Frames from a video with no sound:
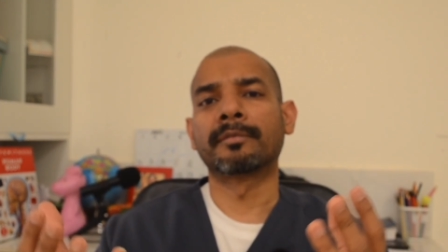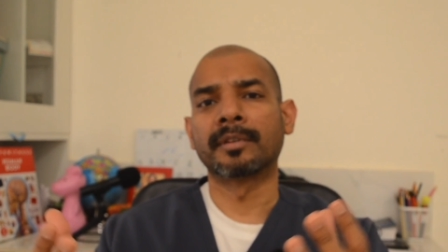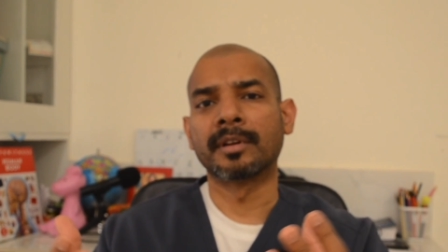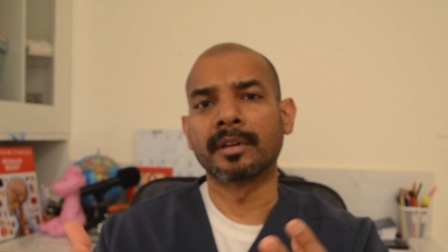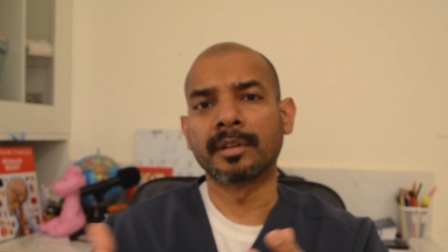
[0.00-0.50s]

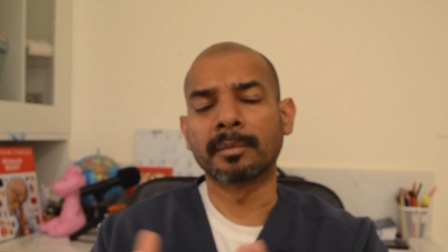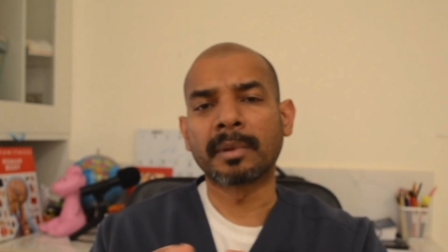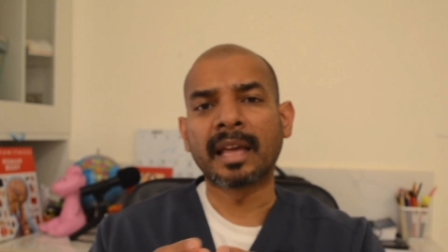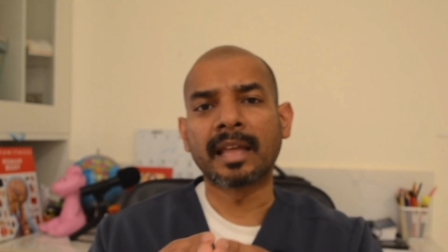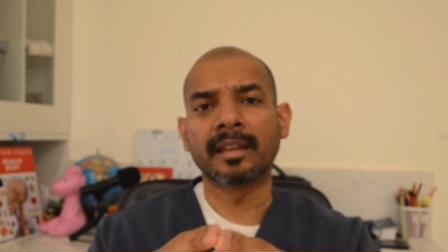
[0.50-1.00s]
the
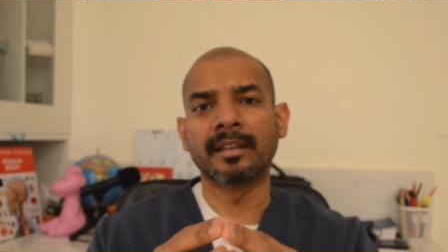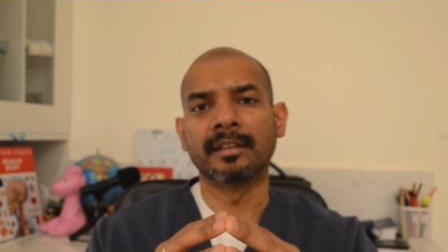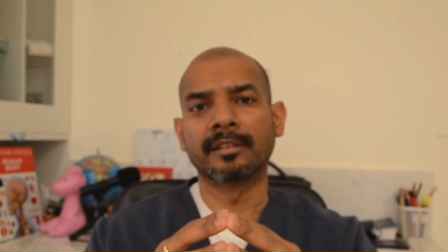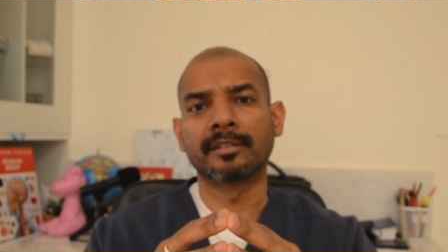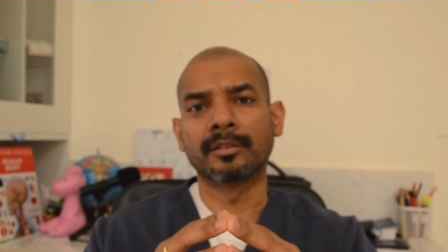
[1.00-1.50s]
planning
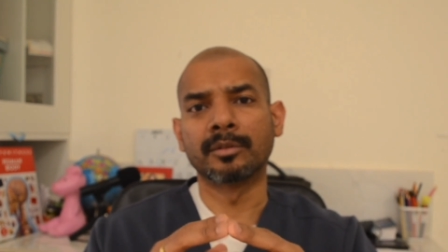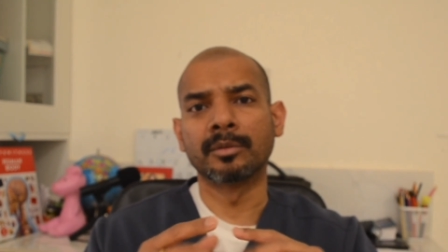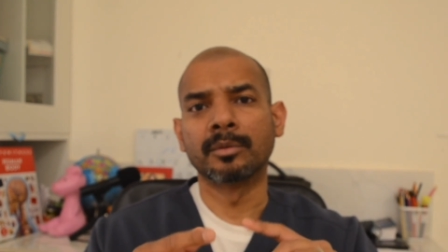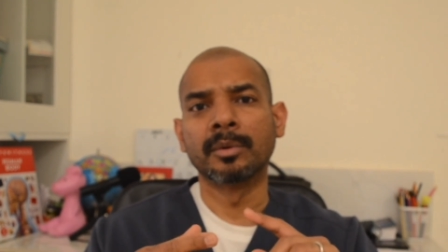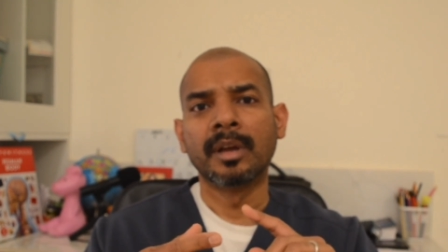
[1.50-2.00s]
is
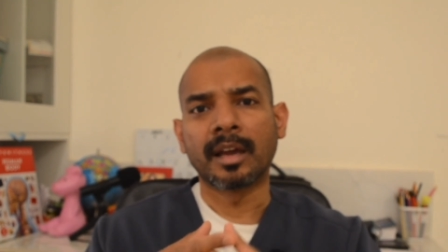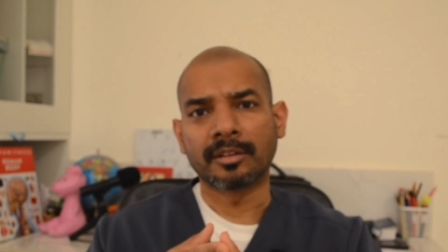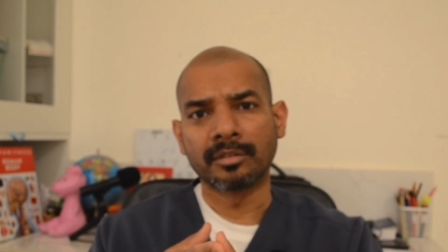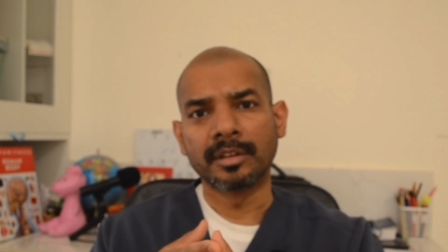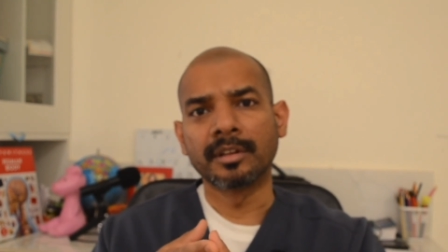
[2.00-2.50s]
to
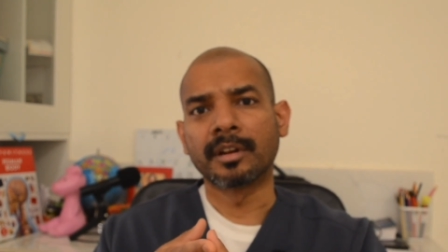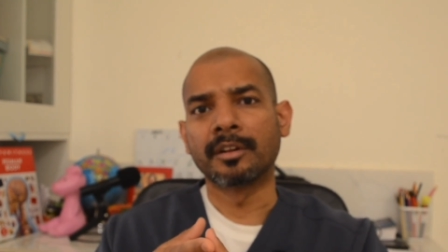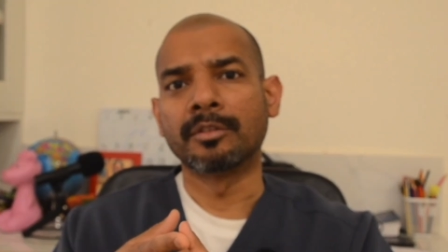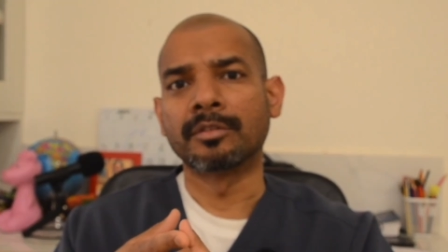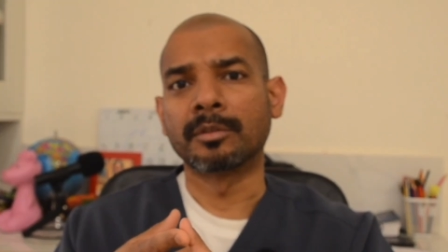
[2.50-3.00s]
actually
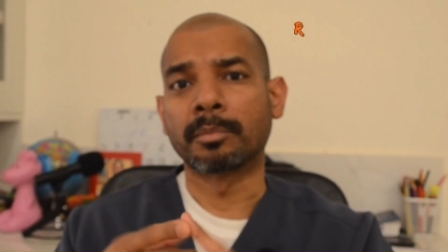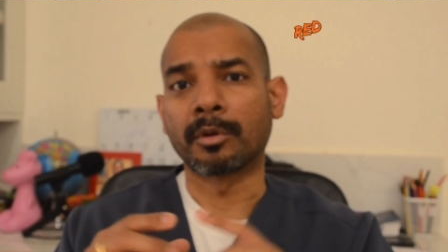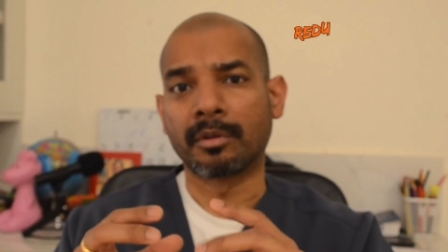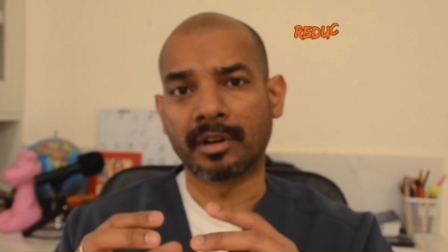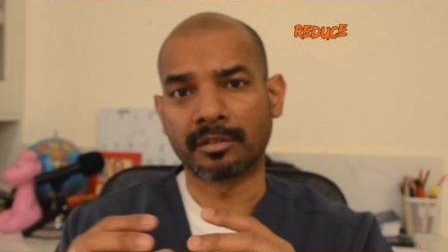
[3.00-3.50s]
reduce the
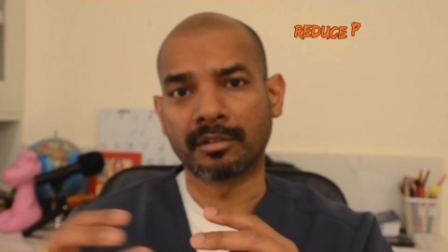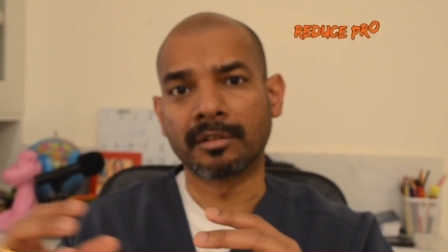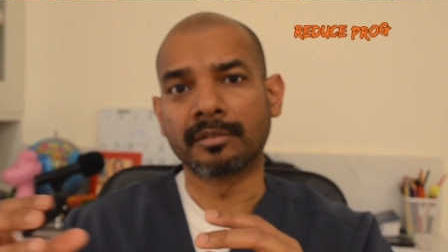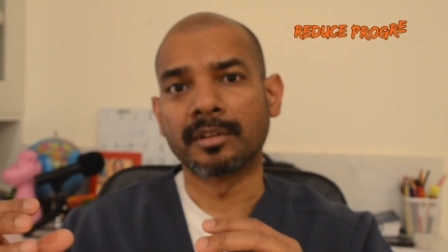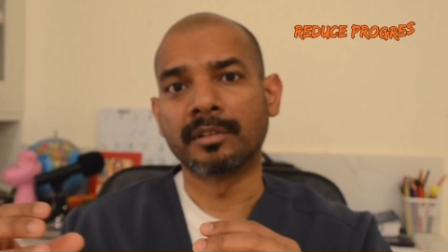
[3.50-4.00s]
progression
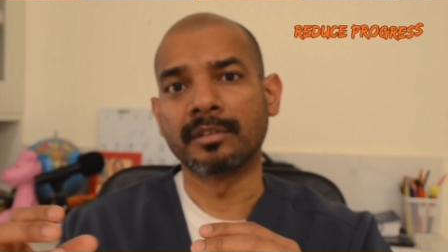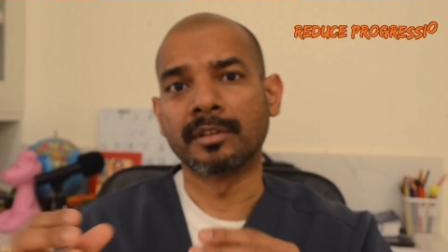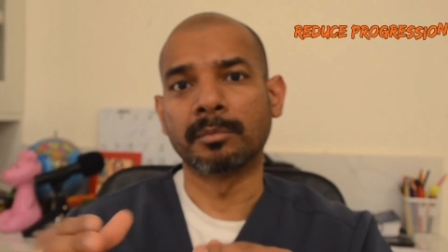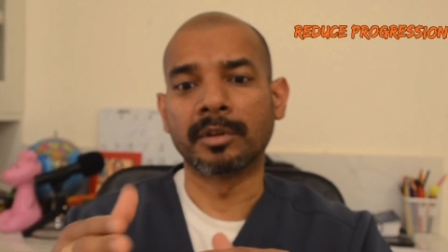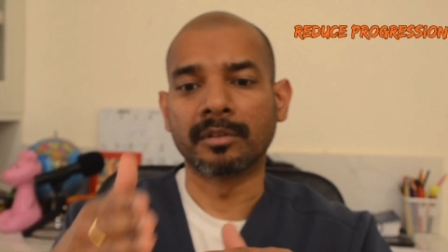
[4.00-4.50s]
of the
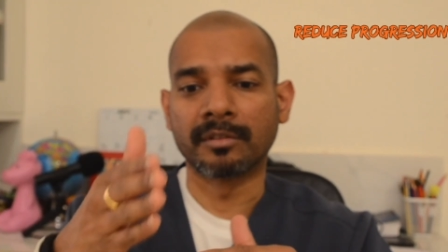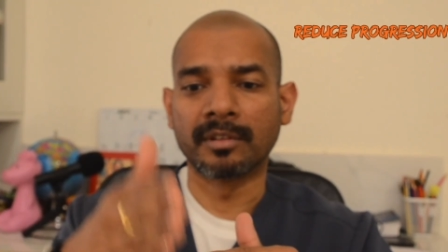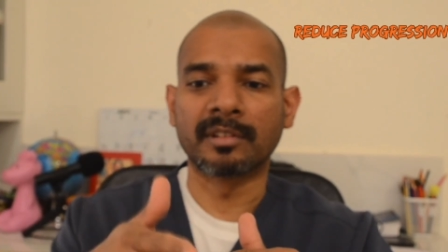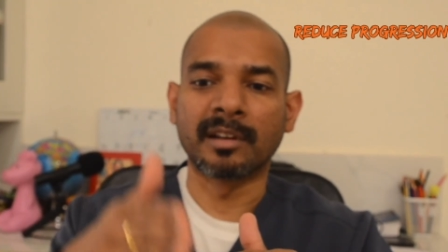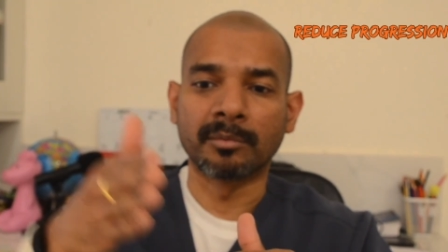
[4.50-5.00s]
disease, because
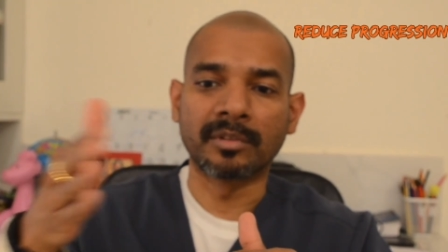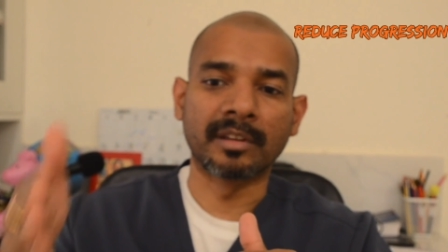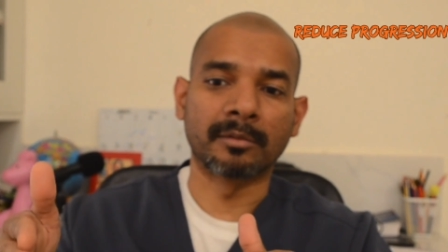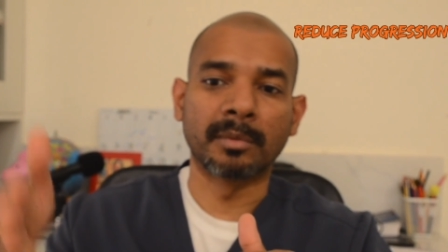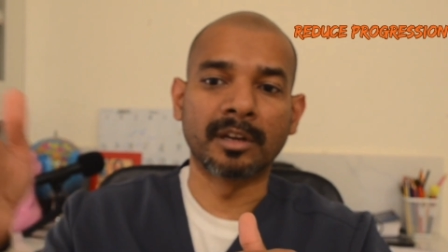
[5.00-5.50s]
this comes
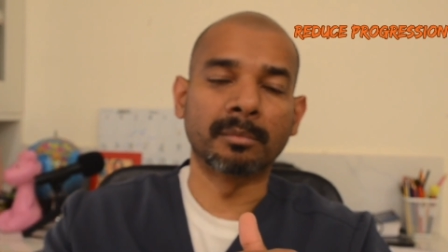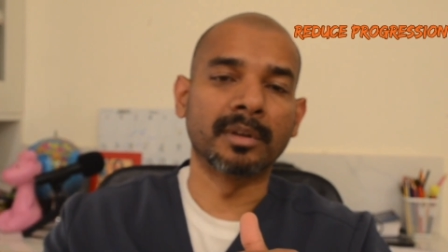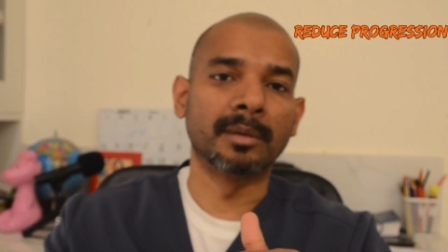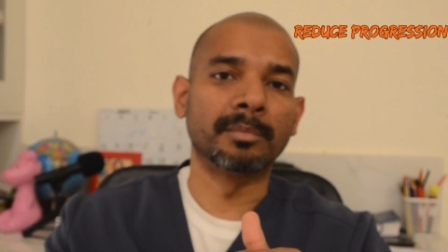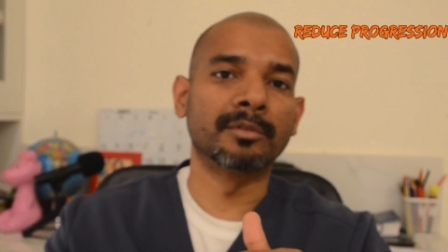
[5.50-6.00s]
as
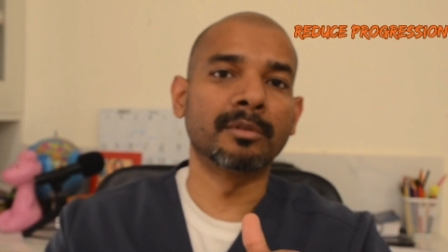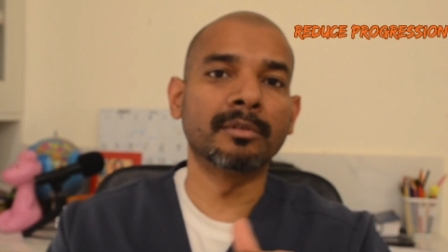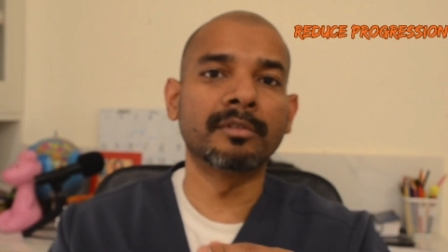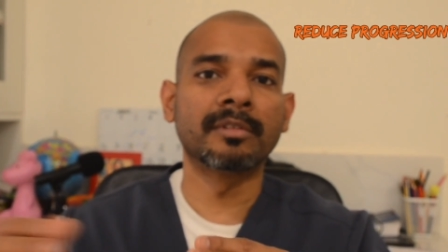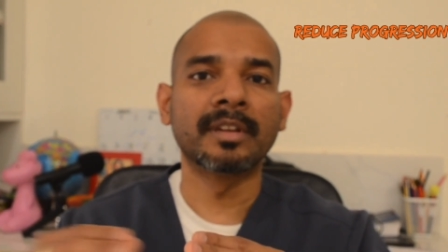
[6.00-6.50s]
multiple
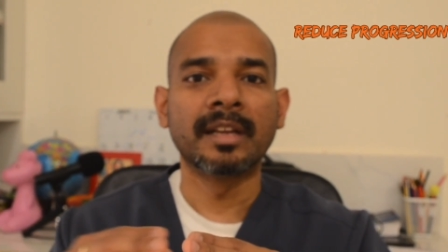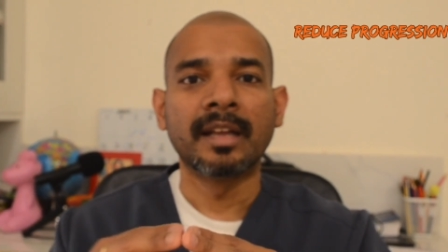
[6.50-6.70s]
episodes,